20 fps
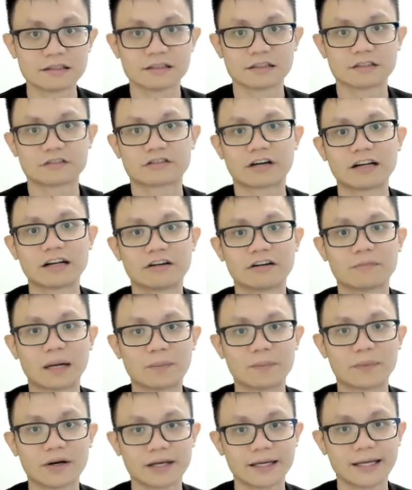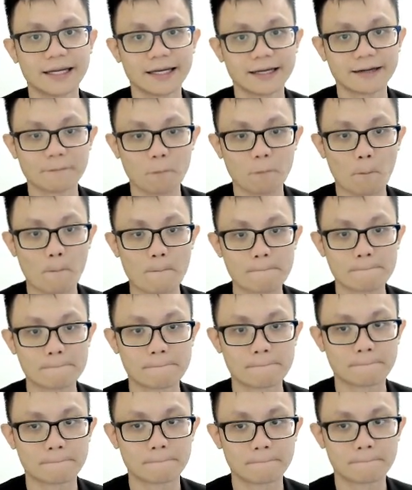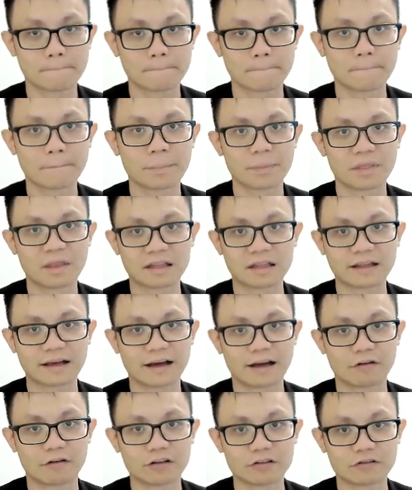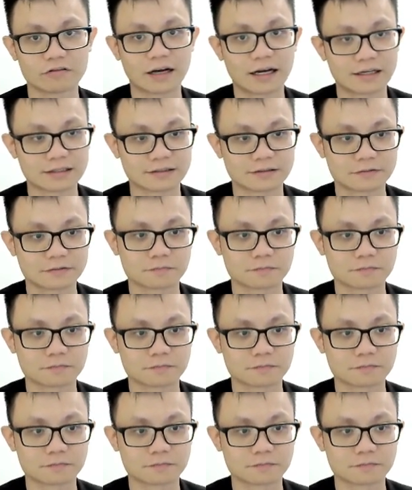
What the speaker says: Try to remember it. Later I want to ask.